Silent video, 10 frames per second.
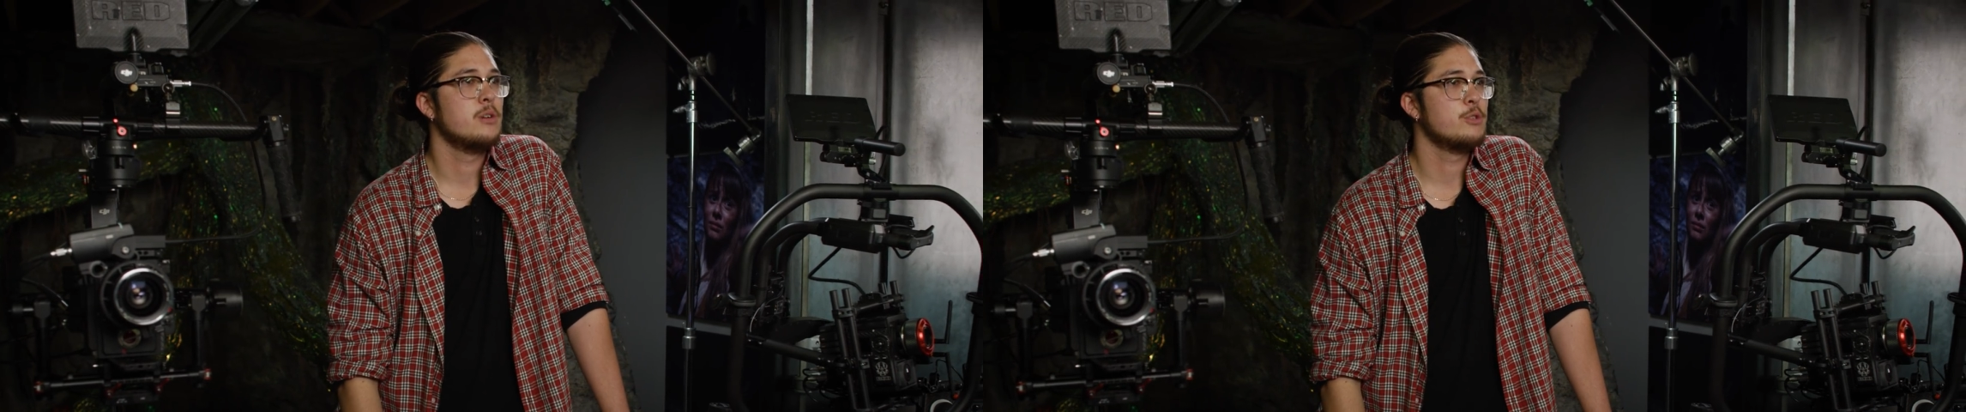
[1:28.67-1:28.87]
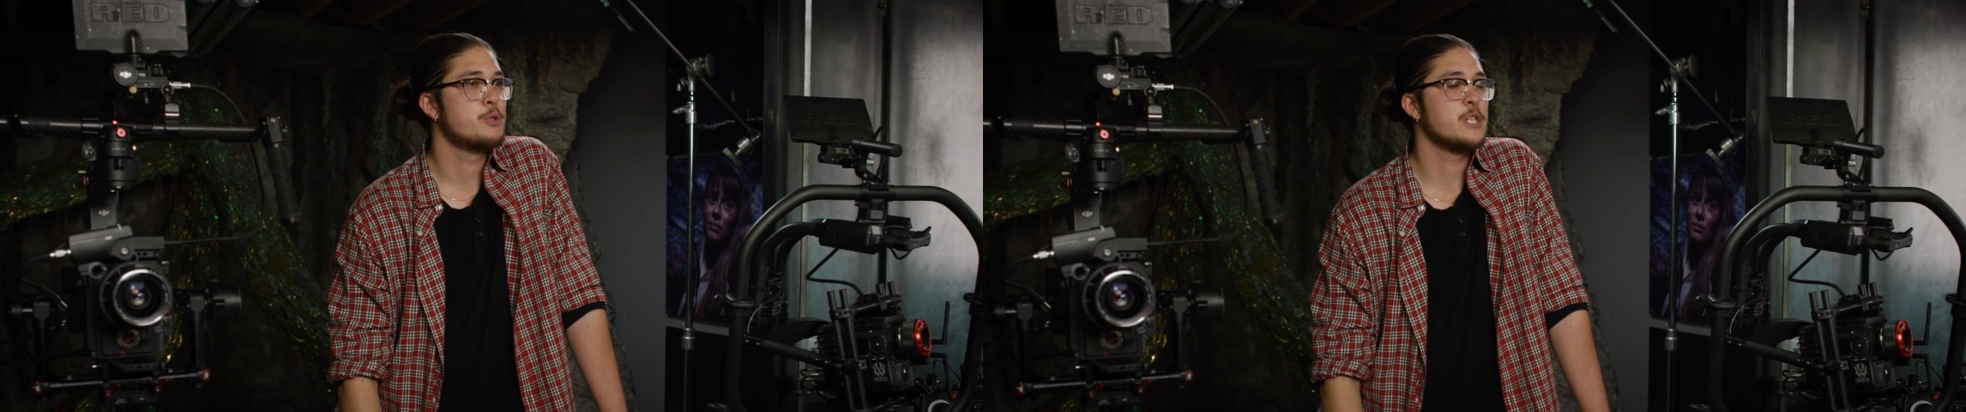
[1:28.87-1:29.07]

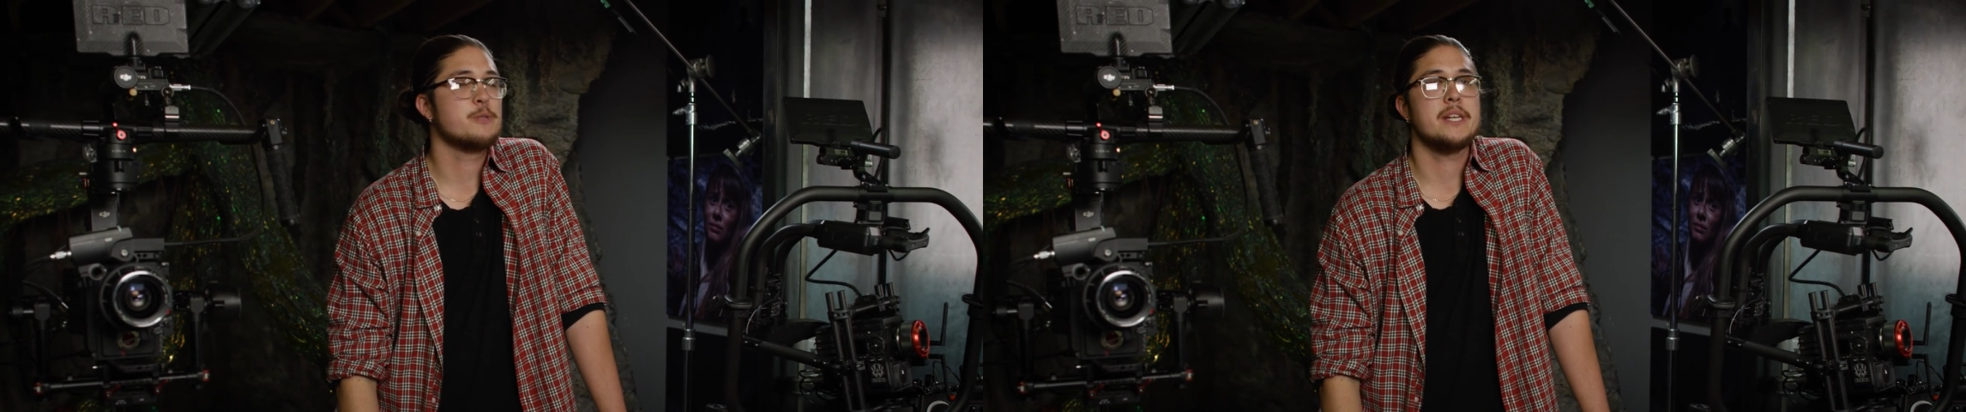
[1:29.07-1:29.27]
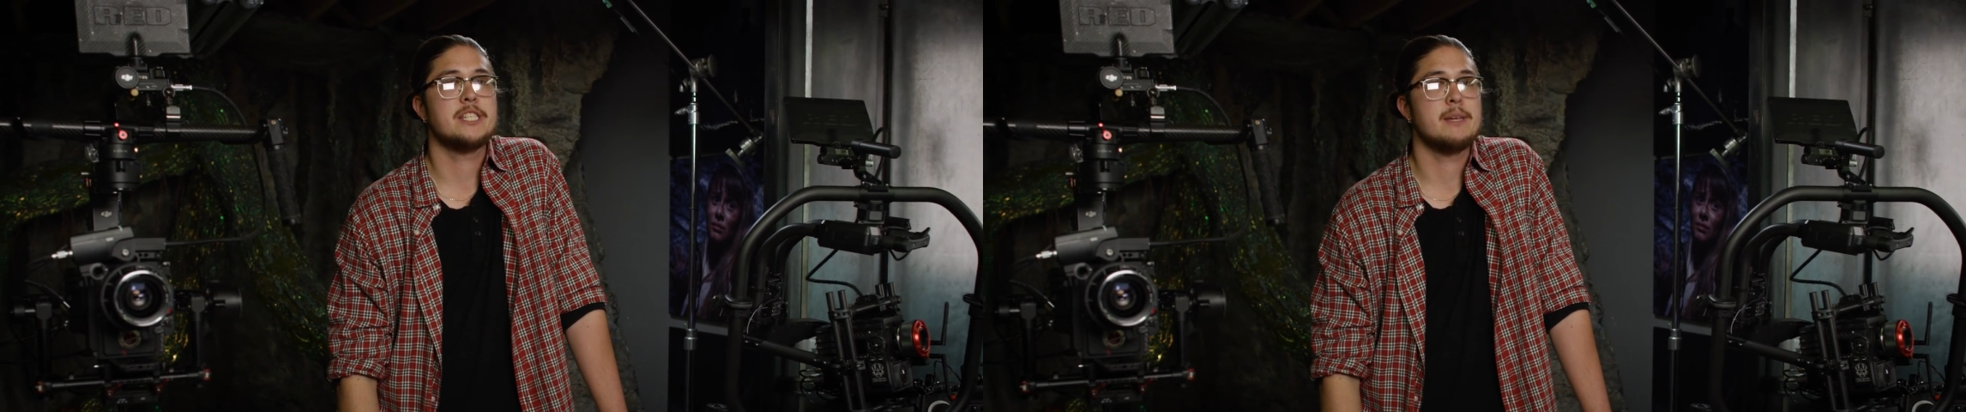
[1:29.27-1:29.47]
Which
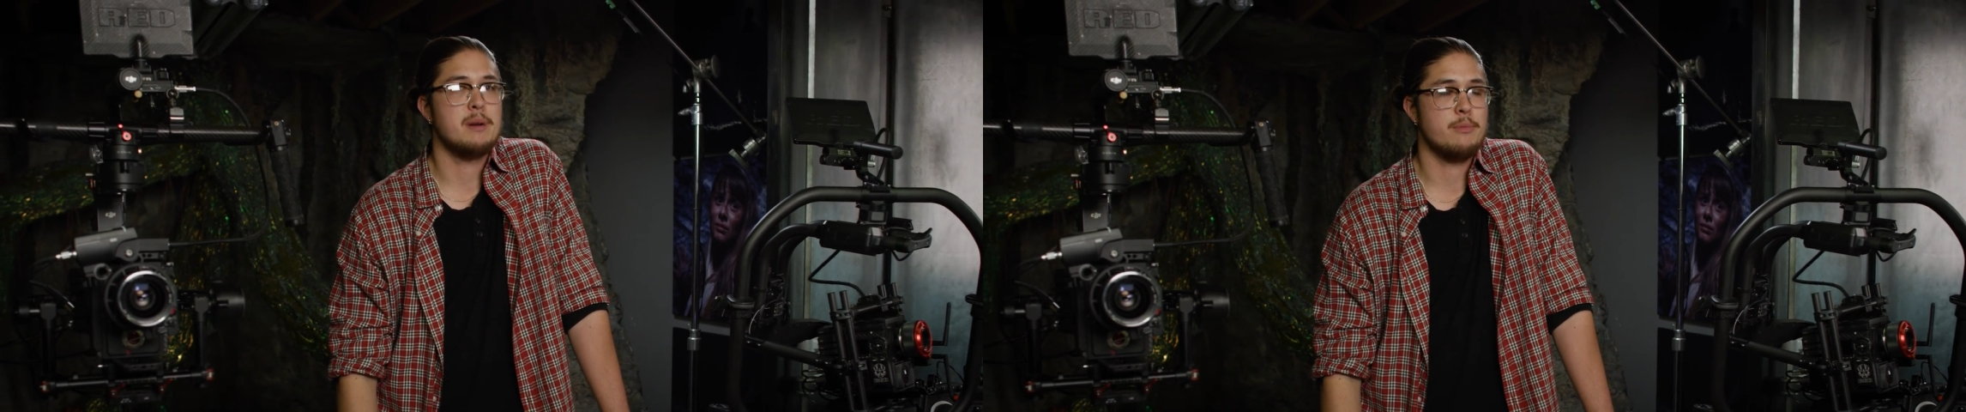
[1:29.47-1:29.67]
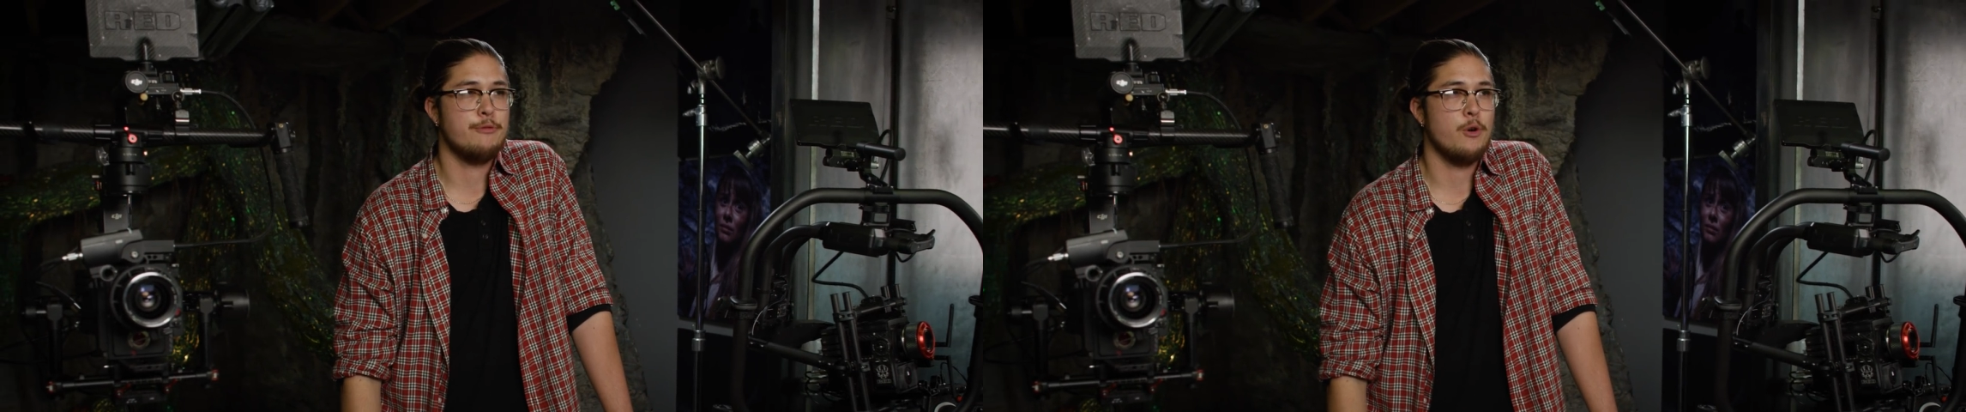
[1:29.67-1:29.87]
brings me to tip
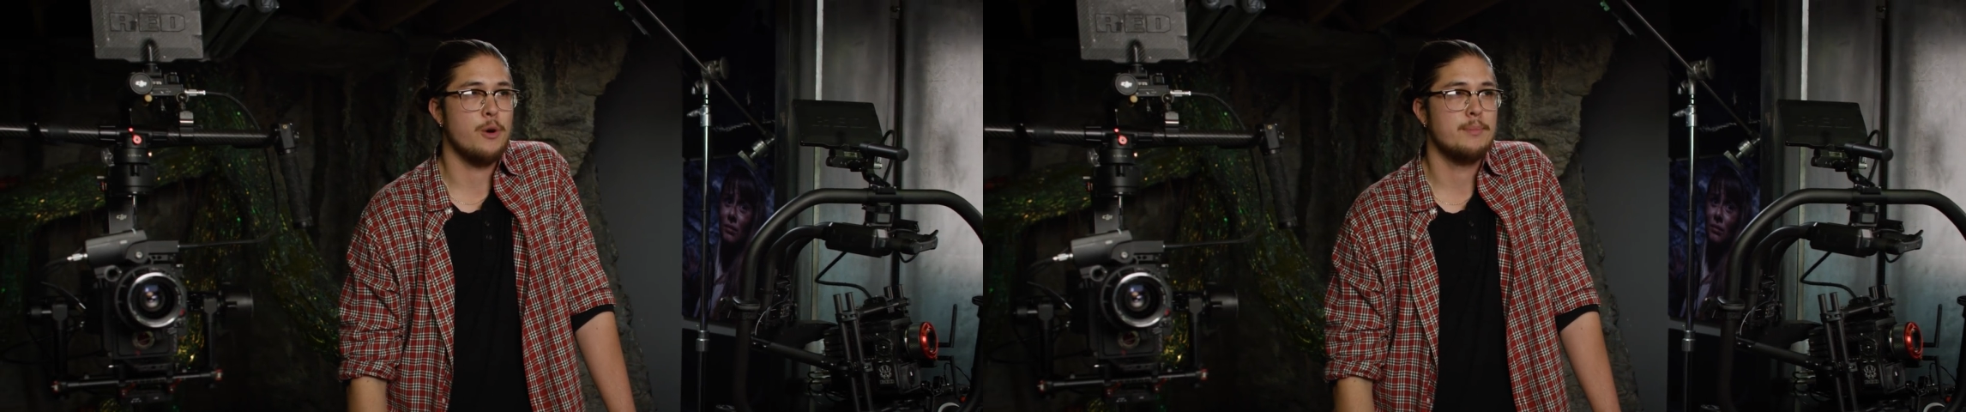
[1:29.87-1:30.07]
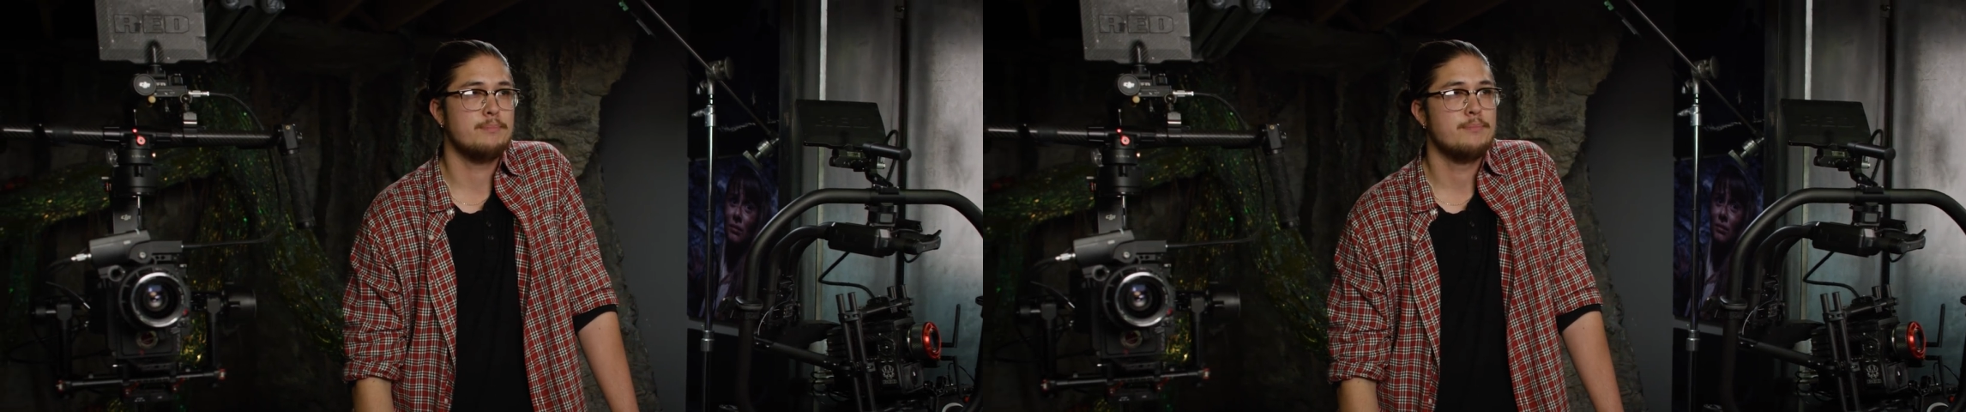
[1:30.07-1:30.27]
number 4.